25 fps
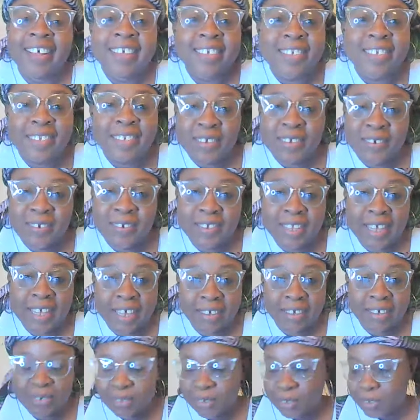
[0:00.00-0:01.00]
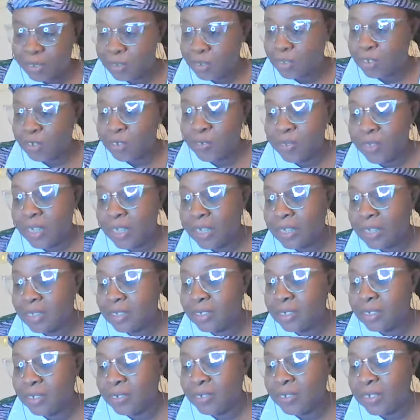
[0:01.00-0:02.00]
So that goes to show that,
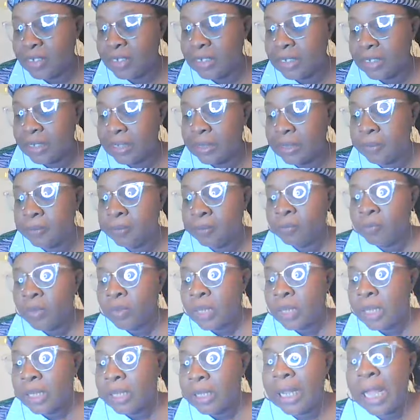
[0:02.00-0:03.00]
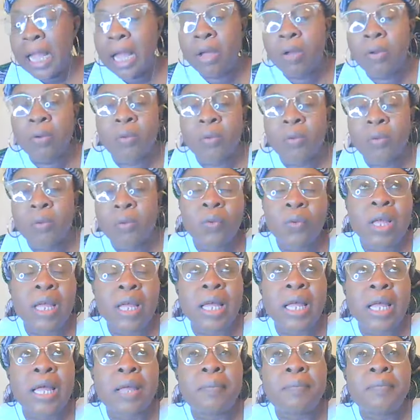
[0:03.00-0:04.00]
indeed. Now,
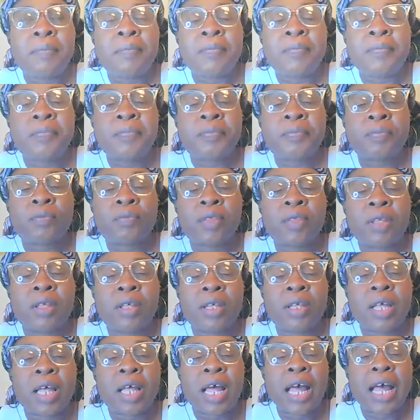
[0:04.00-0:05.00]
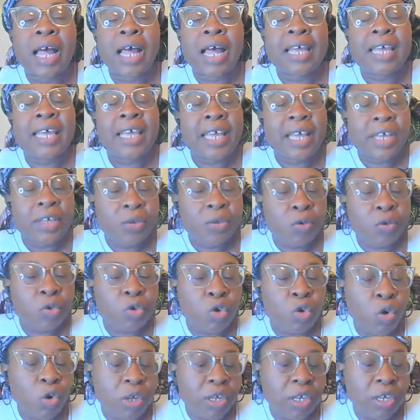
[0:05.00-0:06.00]
I hear you
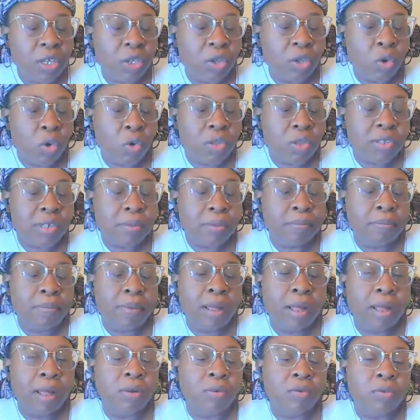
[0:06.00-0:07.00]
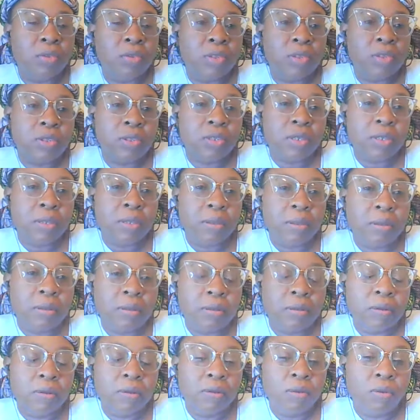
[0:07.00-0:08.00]
talk a lot about
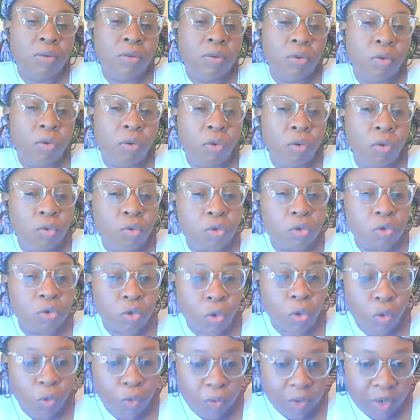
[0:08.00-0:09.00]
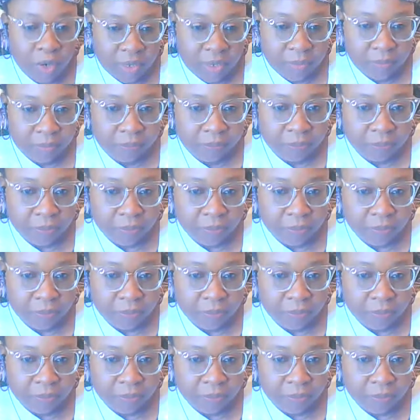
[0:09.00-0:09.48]
goal scoring.